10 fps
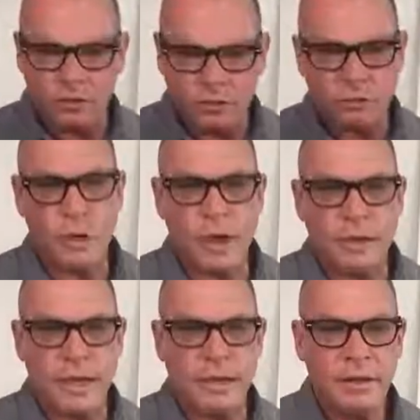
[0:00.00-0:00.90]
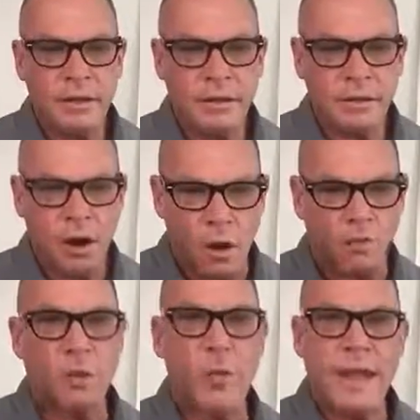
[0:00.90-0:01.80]
Struggling
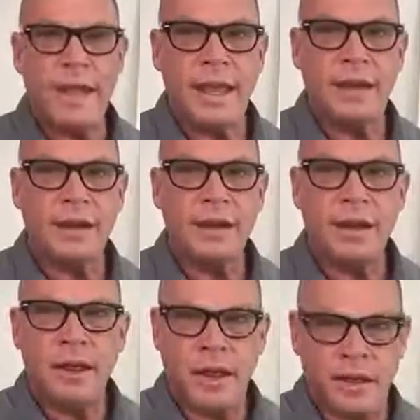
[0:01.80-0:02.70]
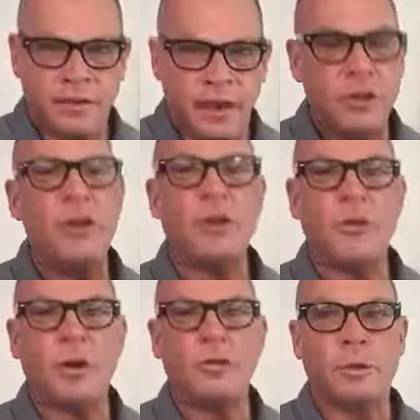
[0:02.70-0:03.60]
over the weekend is a
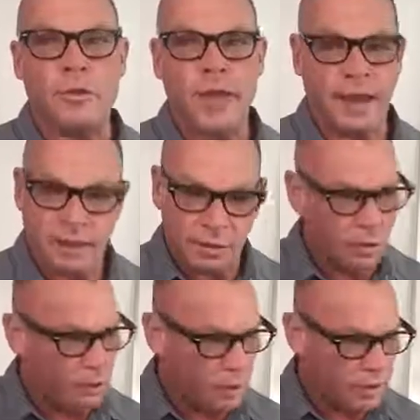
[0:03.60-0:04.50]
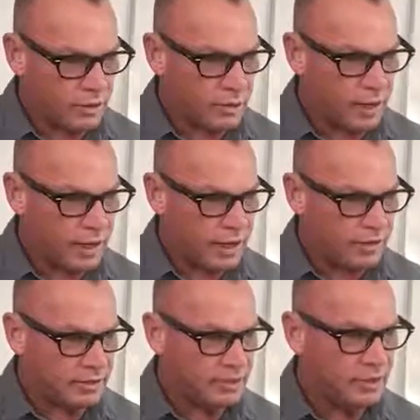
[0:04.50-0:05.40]
universal thing, whether
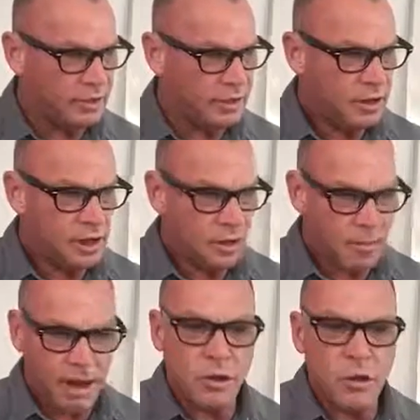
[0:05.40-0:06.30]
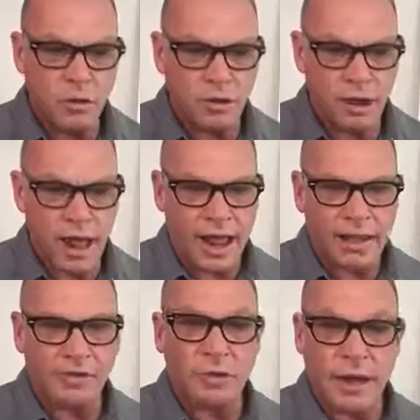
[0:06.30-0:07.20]
it's my newer
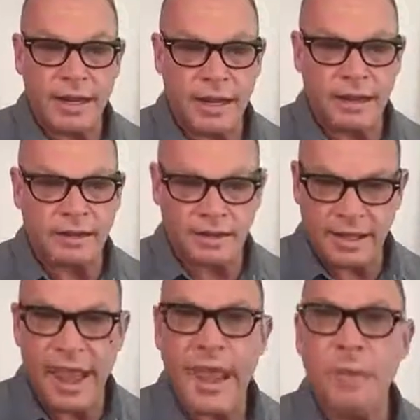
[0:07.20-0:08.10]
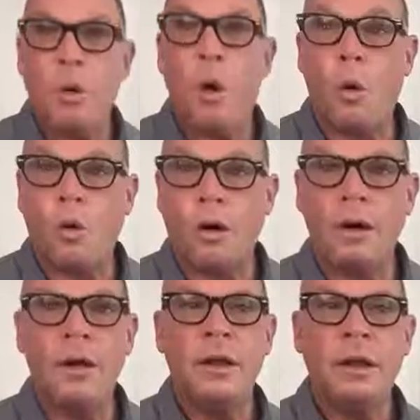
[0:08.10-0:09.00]
clients trying to get into the game
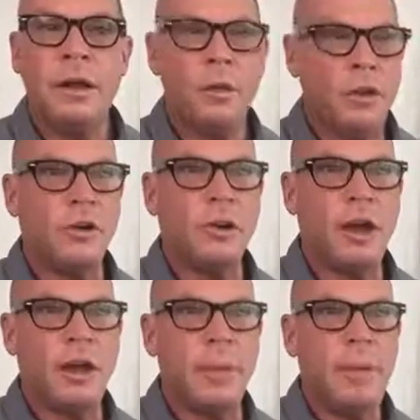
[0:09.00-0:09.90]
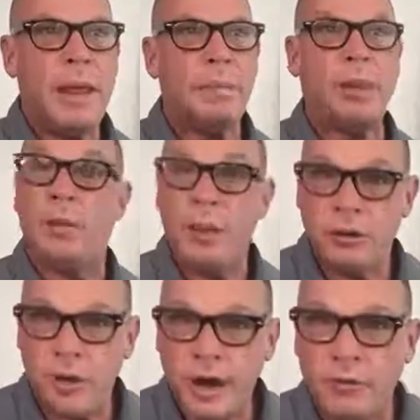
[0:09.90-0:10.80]
or when you're talking to people that have
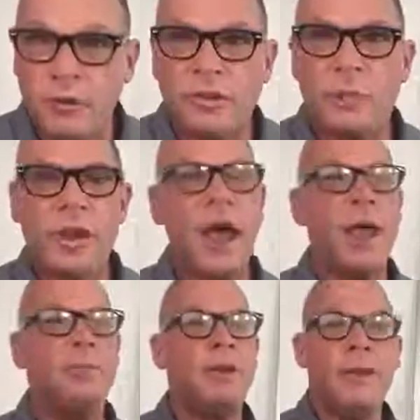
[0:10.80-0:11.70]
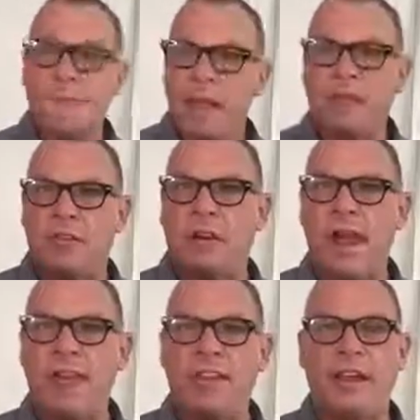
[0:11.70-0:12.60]
been training for some time, it's a
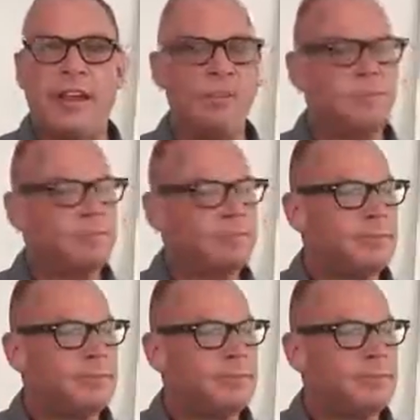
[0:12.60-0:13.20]
classic.